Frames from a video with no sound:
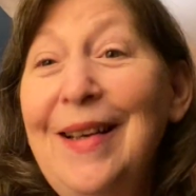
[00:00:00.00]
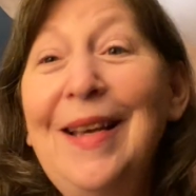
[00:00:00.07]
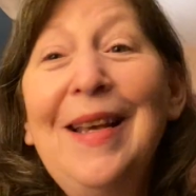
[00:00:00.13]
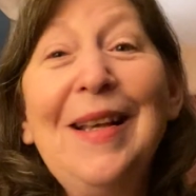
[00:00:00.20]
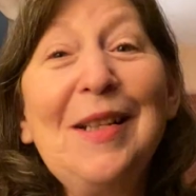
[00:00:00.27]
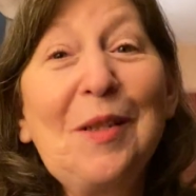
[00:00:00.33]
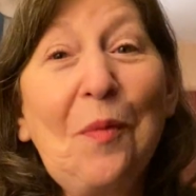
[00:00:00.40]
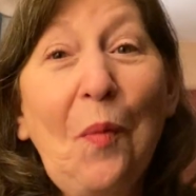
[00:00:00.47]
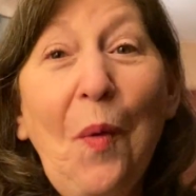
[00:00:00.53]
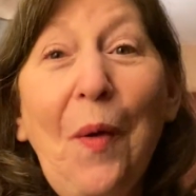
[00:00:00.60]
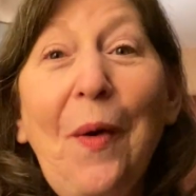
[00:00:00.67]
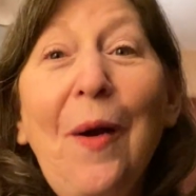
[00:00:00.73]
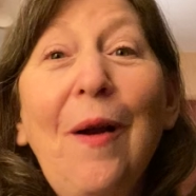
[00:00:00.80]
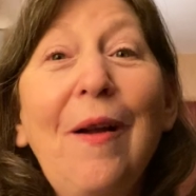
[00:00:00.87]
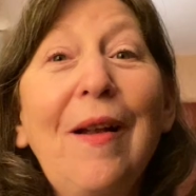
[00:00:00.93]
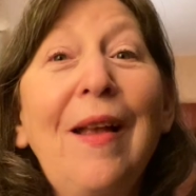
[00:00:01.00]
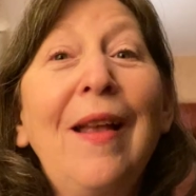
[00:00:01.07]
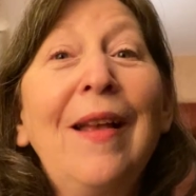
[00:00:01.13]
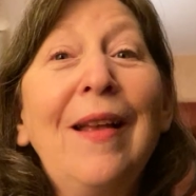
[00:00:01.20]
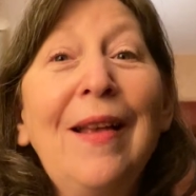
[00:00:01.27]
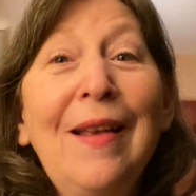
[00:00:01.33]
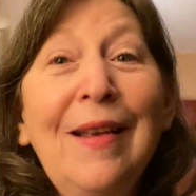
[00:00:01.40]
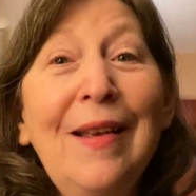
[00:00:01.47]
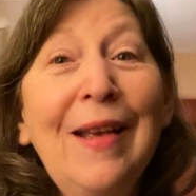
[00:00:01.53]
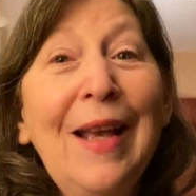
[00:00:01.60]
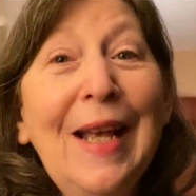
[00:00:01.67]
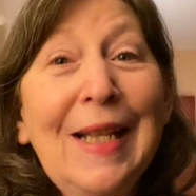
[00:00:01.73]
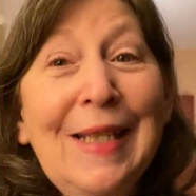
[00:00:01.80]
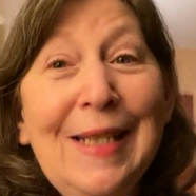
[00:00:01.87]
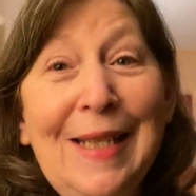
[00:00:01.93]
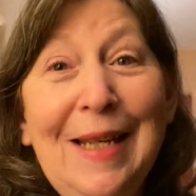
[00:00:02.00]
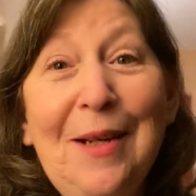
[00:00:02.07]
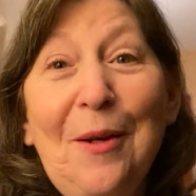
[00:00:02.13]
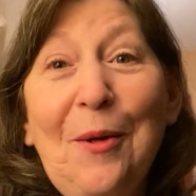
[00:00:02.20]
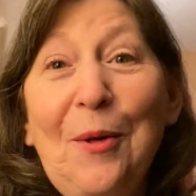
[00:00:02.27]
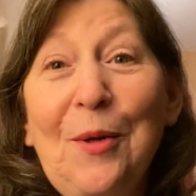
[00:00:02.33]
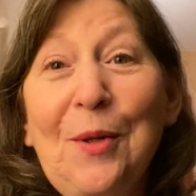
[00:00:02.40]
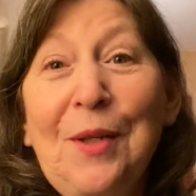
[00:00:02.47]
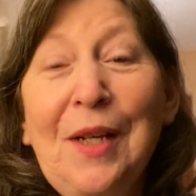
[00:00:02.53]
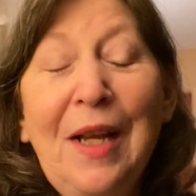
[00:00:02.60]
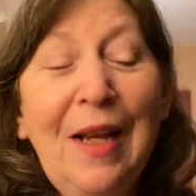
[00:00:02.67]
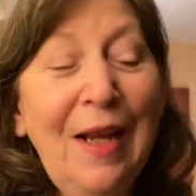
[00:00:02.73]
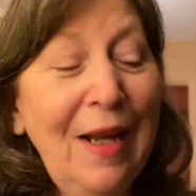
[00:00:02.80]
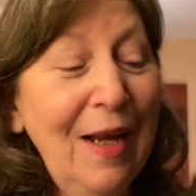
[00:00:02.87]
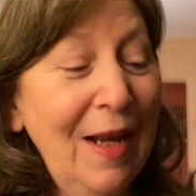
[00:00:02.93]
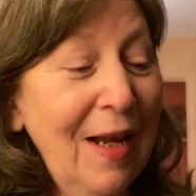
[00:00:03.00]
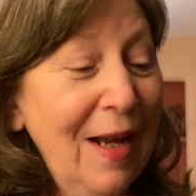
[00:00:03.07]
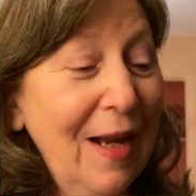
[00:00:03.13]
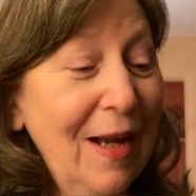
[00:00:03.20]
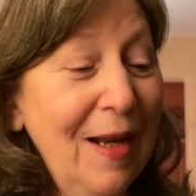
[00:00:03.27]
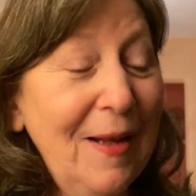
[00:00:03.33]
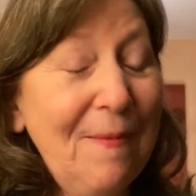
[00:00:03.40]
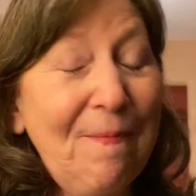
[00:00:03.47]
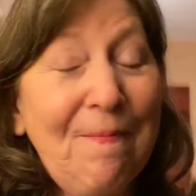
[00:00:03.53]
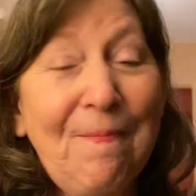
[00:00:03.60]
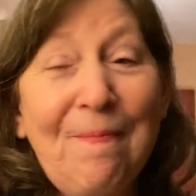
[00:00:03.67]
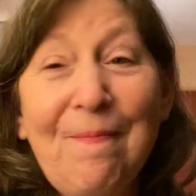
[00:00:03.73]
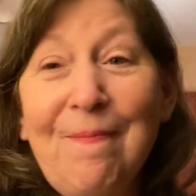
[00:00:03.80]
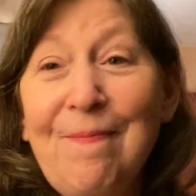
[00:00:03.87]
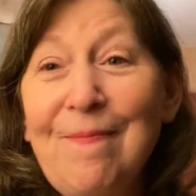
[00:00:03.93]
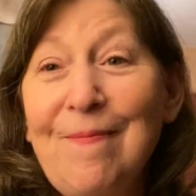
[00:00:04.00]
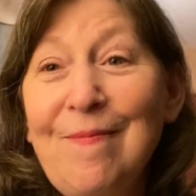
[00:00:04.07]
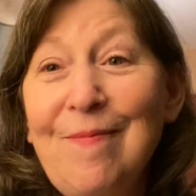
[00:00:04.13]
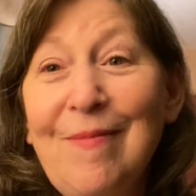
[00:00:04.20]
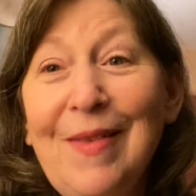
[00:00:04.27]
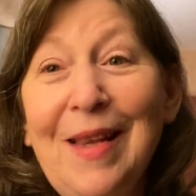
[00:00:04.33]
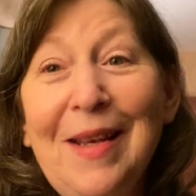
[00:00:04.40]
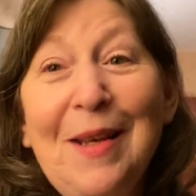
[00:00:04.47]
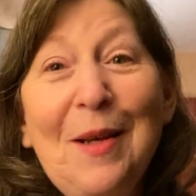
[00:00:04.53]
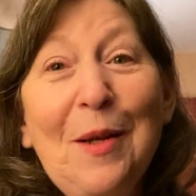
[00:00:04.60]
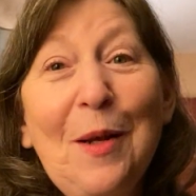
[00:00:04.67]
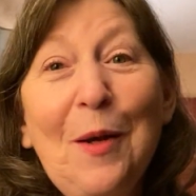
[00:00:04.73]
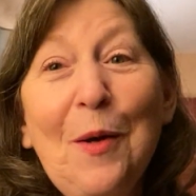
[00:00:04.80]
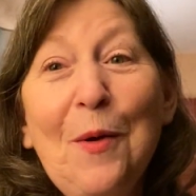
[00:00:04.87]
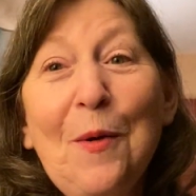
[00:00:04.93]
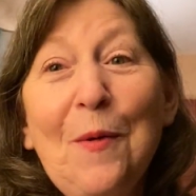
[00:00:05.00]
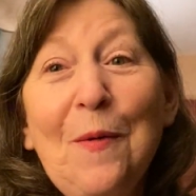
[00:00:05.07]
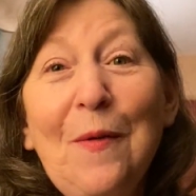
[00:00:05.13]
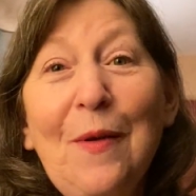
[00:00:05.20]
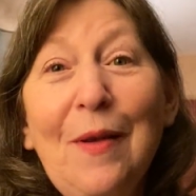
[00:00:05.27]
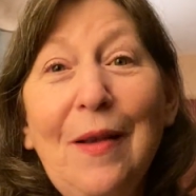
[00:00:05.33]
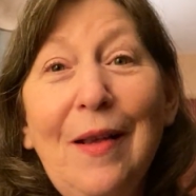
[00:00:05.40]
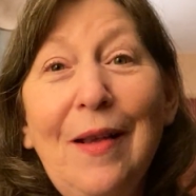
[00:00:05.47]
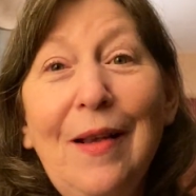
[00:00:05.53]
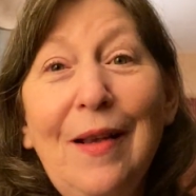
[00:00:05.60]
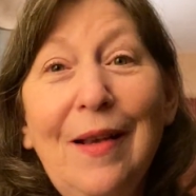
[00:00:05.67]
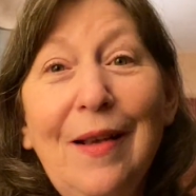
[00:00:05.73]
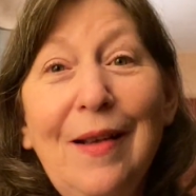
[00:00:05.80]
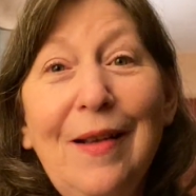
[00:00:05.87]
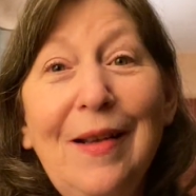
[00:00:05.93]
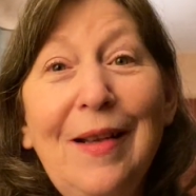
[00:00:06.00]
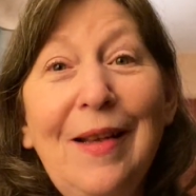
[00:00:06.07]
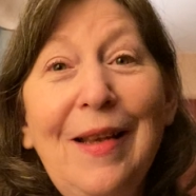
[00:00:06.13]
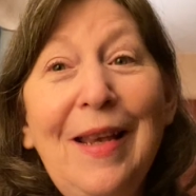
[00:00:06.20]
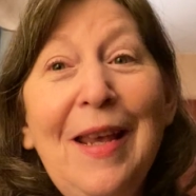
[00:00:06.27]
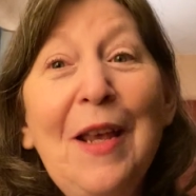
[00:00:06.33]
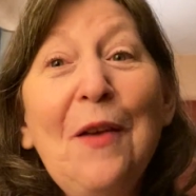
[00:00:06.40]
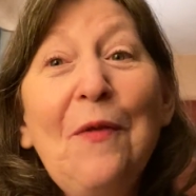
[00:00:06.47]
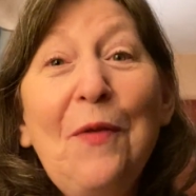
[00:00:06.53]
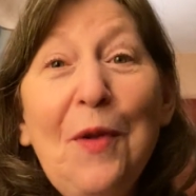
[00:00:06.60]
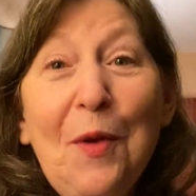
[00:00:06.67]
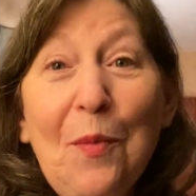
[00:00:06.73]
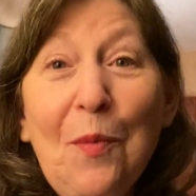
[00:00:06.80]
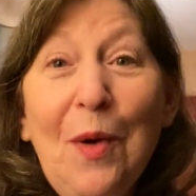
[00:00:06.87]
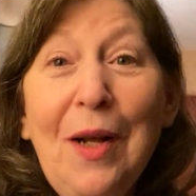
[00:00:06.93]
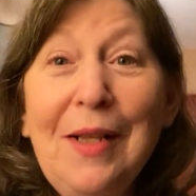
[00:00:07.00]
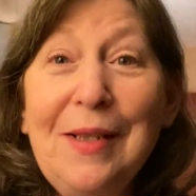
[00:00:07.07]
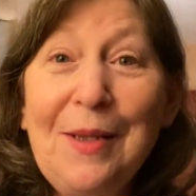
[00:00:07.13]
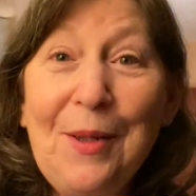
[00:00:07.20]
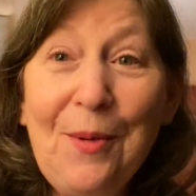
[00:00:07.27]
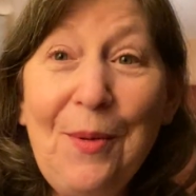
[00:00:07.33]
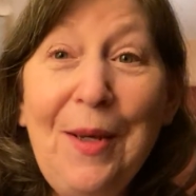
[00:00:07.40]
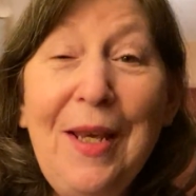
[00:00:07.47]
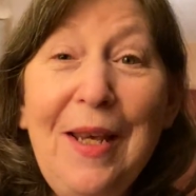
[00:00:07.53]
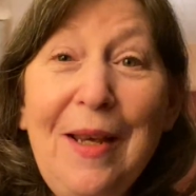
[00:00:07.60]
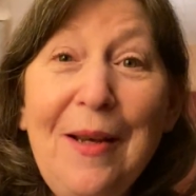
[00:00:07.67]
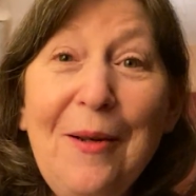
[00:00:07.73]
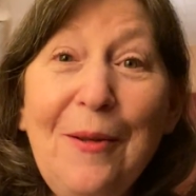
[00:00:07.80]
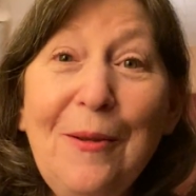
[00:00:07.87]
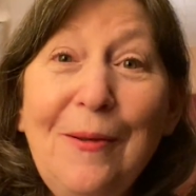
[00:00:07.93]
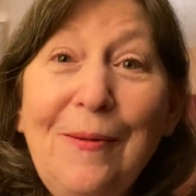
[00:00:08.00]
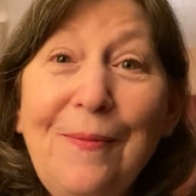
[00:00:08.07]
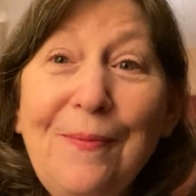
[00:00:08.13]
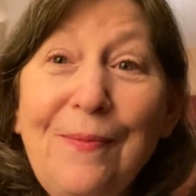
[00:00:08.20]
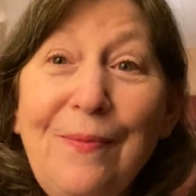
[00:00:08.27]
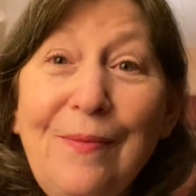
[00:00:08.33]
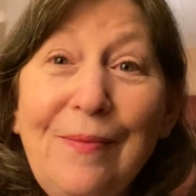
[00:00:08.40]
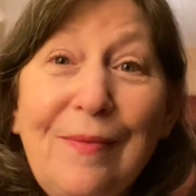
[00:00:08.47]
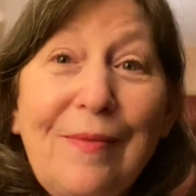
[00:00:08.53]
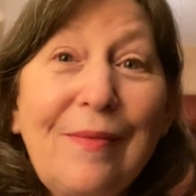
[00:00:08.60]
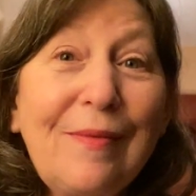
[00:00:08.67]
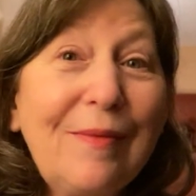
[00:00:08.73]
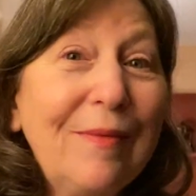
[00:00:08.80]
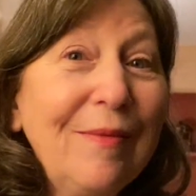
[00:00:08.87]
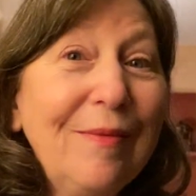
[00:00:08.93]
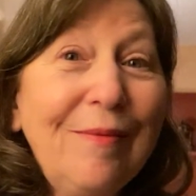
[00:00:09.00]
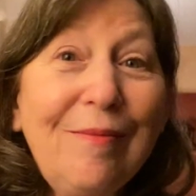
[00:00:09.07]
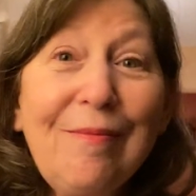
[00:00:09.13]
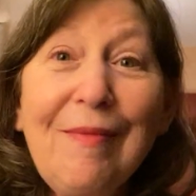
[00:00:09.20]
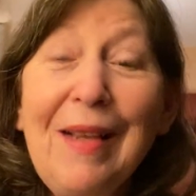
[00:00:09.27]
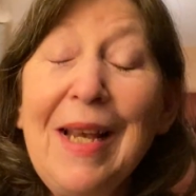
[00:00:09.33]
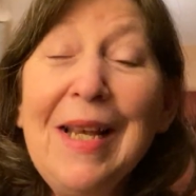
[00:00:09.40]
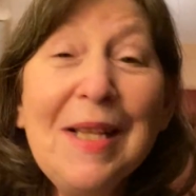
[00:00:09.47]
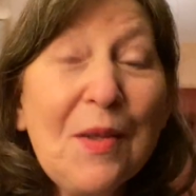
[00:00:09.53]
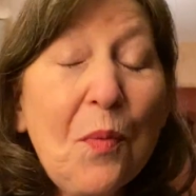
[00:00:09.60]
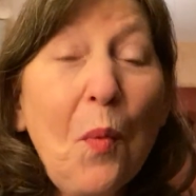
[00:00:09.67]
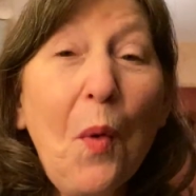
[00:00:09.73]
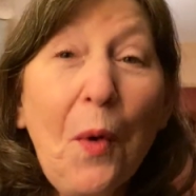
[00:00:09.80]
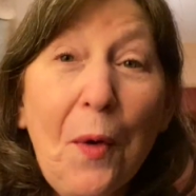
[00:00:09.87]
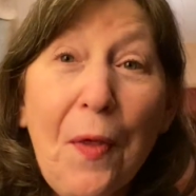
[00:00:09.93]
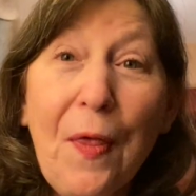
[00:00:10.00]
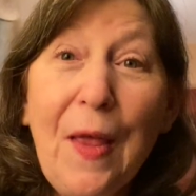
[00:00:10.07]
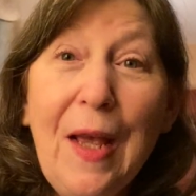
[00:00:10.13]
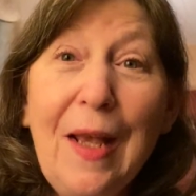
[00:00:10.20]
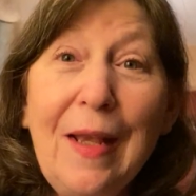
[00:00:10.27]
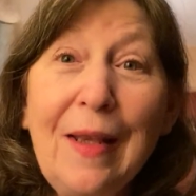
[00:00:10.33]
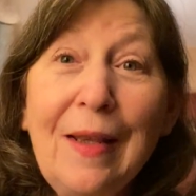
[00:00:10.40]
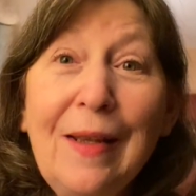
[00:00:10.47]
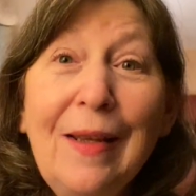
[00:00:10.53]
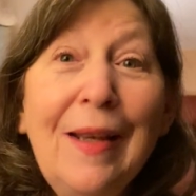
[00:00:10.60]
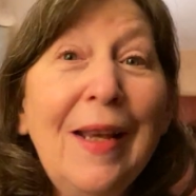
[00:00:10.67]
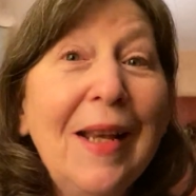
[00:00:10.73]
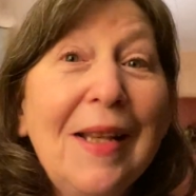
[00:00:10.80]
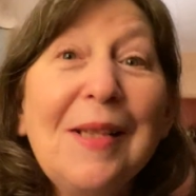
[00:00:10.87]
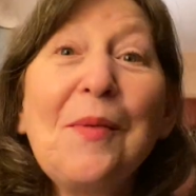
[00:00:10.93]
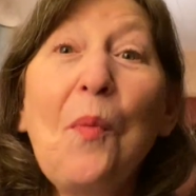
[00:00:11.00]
it's work and tears. And, you know, if you want to heal, it's worth it. It's